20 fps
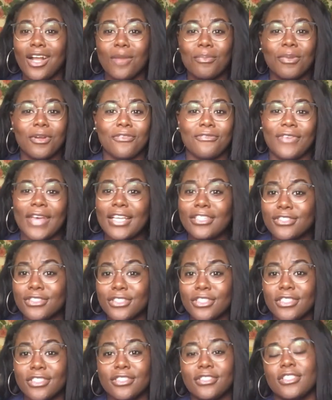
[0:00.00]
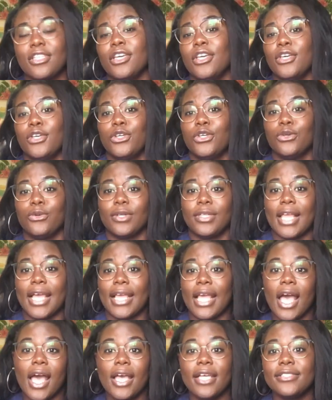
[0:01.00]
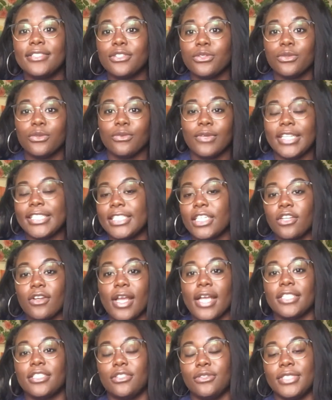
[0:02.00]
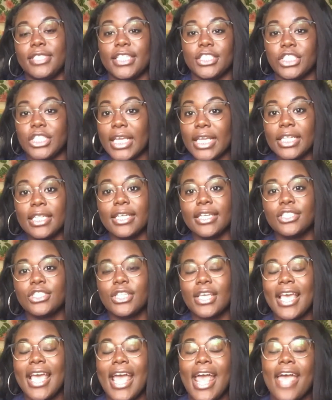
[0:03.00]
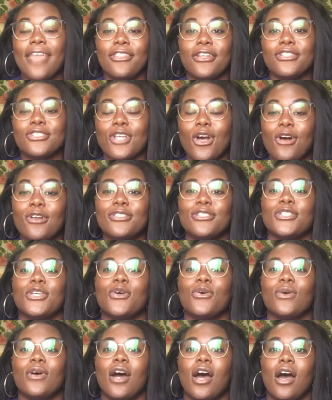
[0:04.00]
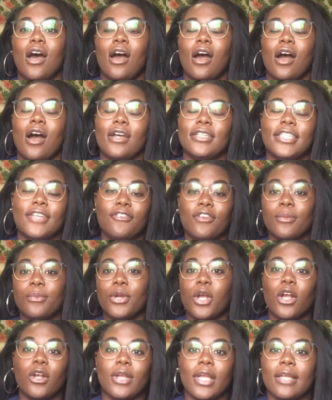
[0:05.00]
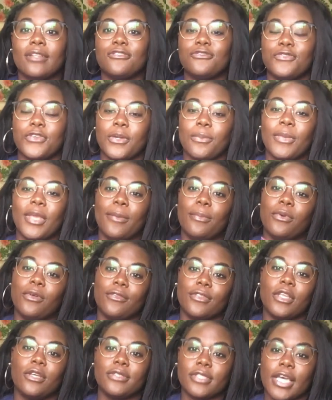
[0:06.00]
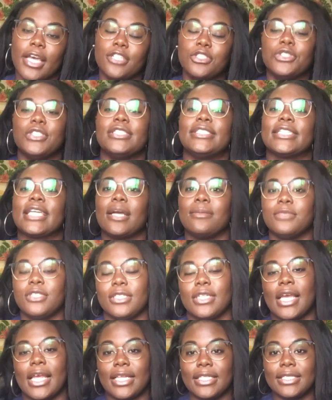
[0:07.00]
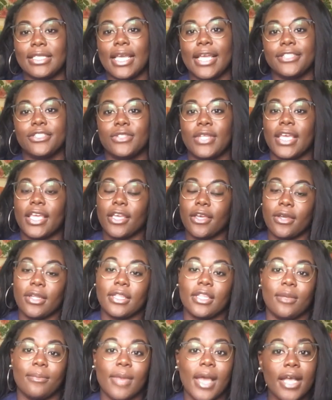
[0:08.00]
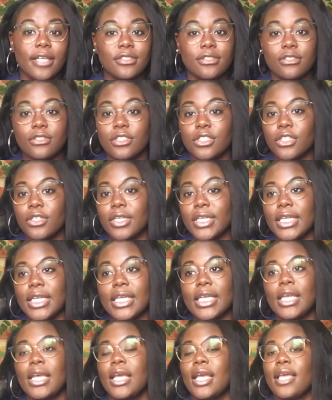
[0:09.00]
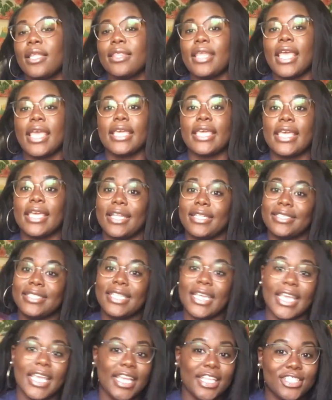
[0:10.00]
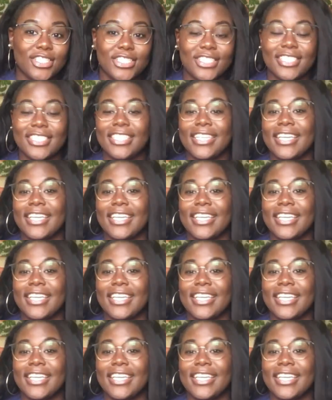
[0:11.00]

are professors who are like us, who are recent grads who teach English, and there's also different programs for people in those countries to come to the United States. So they can get their master's degree, they can teach